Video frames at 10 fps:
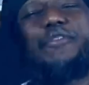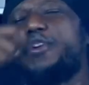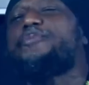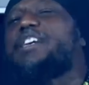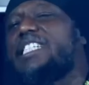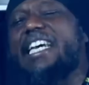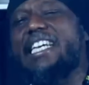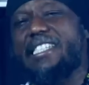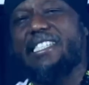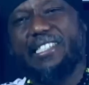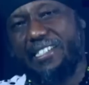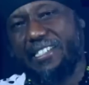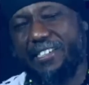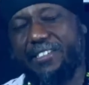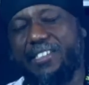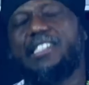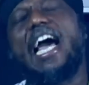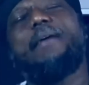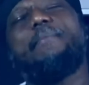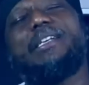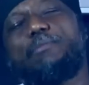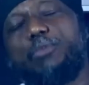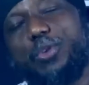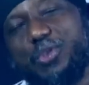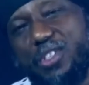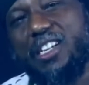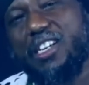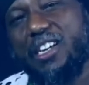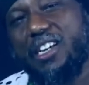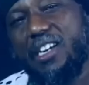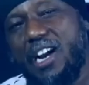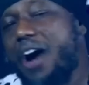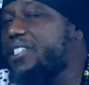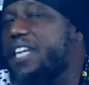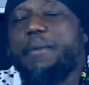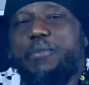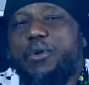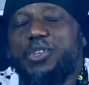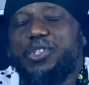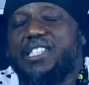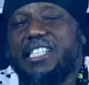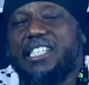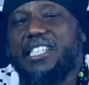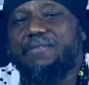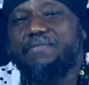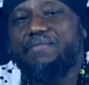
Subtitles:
forfeit his retirement bonus? Our retirement bonus is nothing.